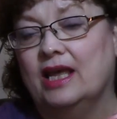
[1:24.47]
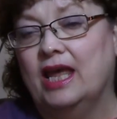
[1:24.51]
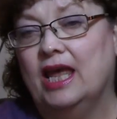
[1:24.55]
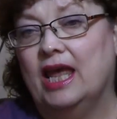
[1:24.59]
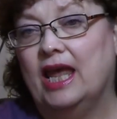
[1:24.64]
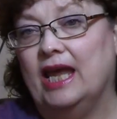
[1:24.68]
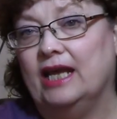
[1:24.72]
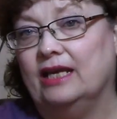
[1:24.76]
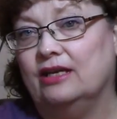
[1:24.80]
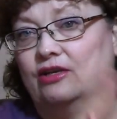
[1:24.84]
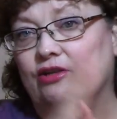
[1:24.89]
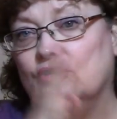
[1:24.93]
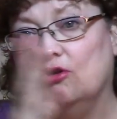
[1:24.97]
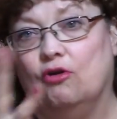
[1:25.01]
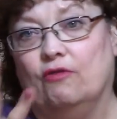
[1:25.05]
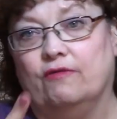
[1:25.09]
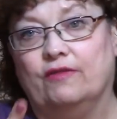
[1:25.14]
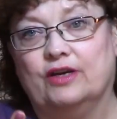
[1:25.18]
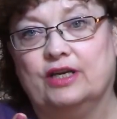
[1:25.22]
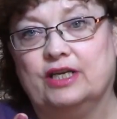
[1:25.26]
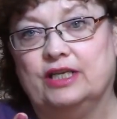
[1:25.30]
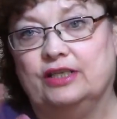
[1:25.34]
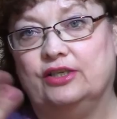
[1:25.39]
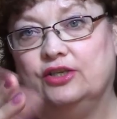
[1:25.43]
And Clover
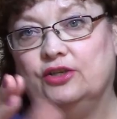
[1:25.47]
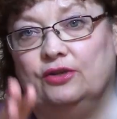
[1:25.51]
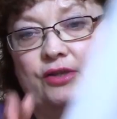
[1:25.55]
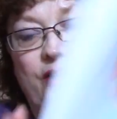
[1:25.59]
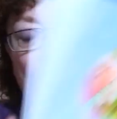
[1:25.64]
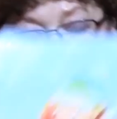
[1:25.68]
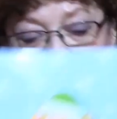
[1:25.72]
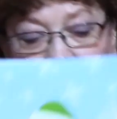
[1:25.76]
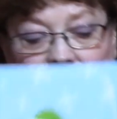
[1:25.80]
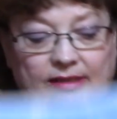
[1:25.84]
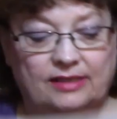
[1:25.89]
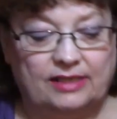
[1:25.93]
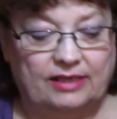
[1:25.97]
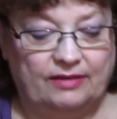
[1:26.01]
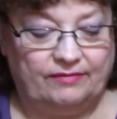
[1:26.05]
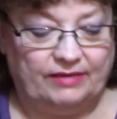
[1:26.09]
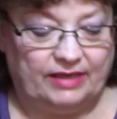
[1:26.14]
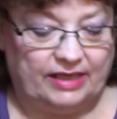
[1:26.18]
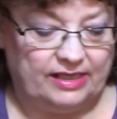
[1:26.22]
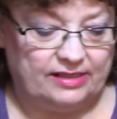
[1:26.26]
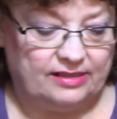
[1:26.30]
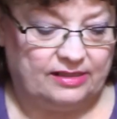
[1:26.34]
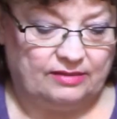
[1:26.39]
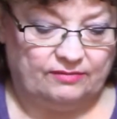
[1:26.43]
can do the
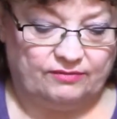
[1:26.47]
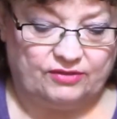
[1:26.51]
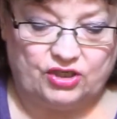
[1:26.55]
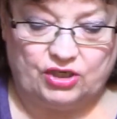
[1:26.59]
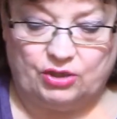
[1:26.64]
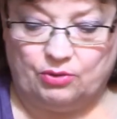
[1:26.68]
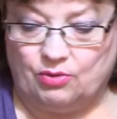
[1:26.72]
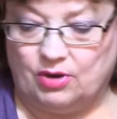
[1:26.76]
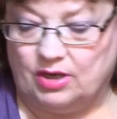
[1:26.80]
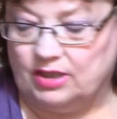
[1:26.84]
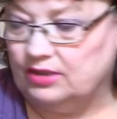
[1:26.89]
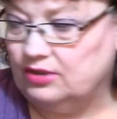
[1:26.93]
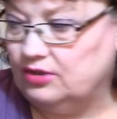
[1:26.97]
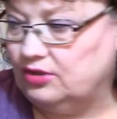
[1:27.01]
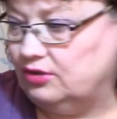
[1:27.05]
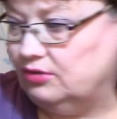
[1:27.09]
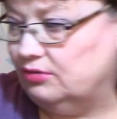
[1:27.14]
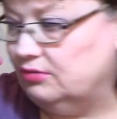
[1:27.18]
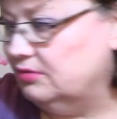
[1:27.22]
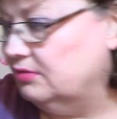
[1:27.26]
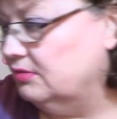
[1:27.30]
activities if she wants to.